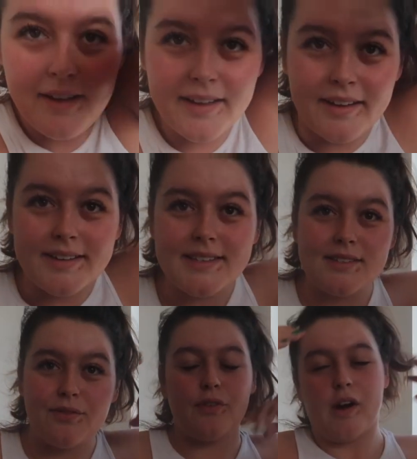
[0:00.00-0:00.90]
Hi guys,
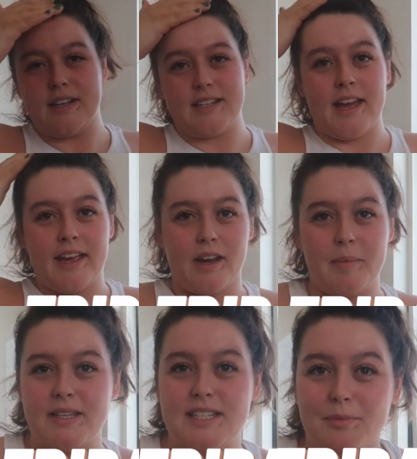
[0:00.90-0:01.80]
it's Friday and
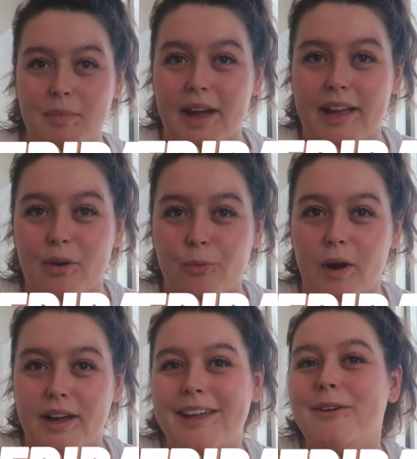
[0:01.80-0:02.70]
I'm ending my
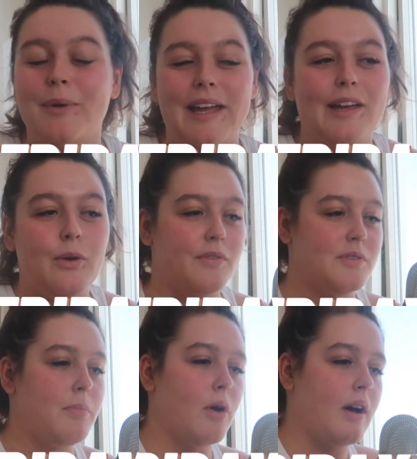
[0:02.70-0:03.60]
working week with
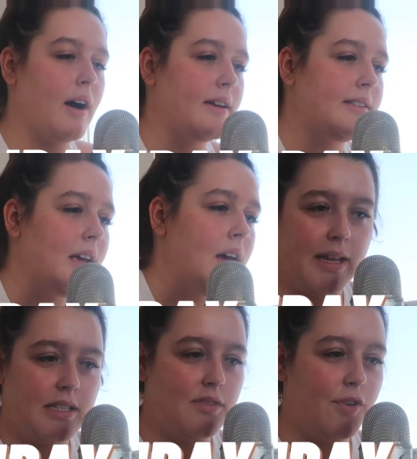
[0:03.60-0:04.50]
some podcasts,
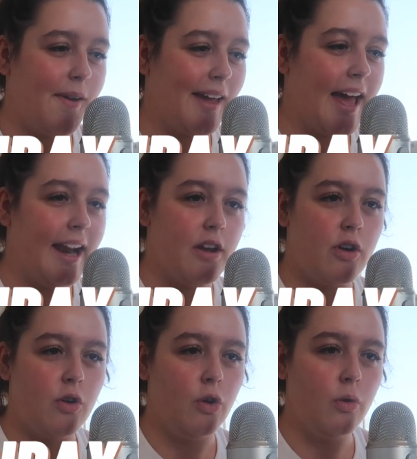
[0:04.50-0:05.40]
interviewing Eleanor
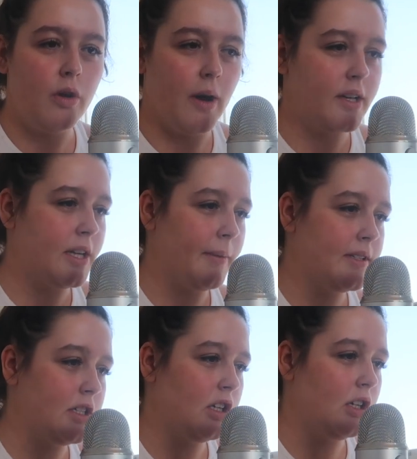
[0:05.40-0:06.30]
Hall, who actually
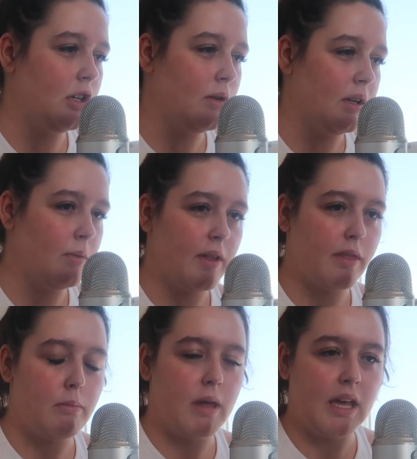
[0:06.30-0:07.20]
went to uni
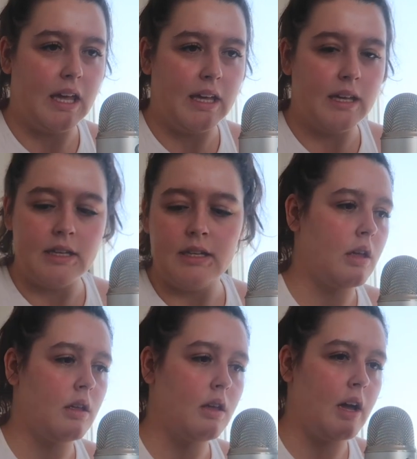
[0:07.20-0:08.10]
with me.
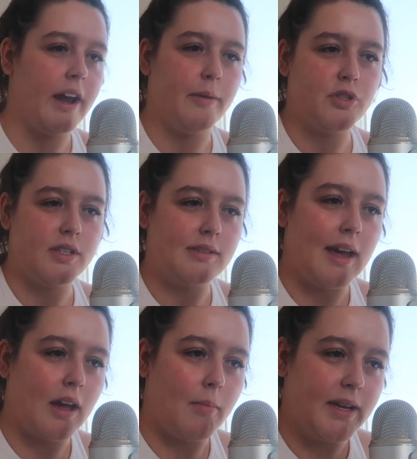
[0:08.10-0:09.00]
And I'm just
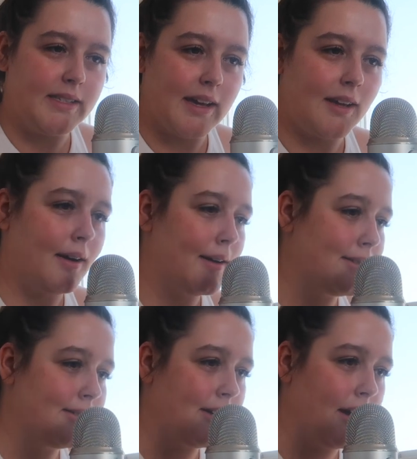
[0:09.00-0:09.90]
setting up my
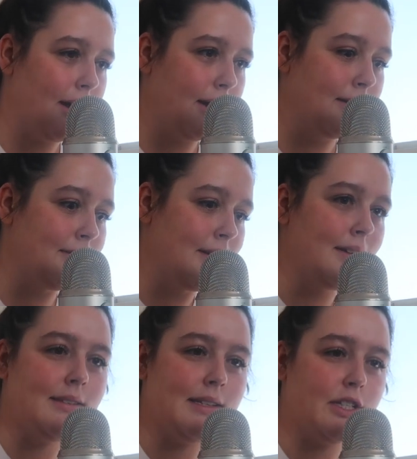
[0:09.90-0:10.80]
Zencastr
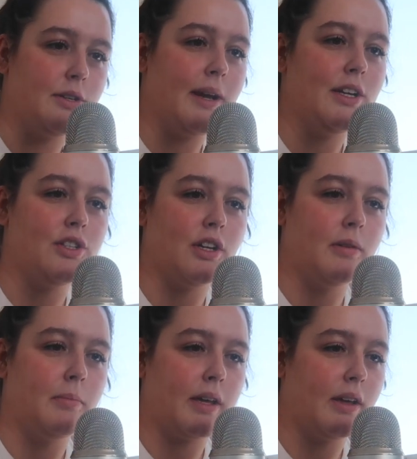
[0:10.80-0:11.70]

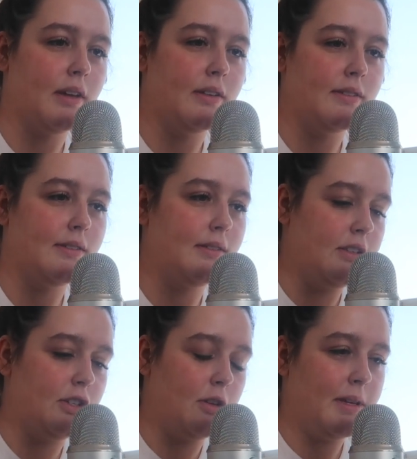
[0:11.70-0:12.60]
situation because
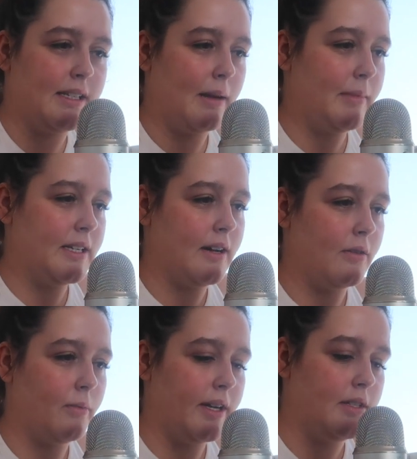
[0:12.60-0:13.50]
Zoom has let me
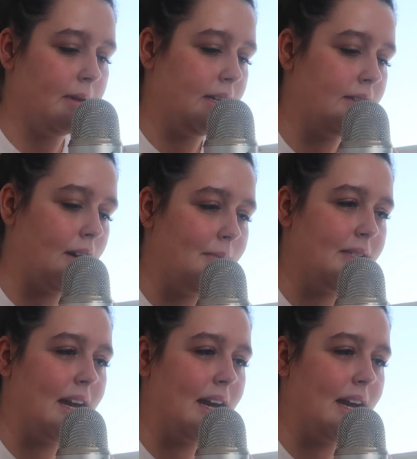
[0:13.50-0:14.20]
down way too many times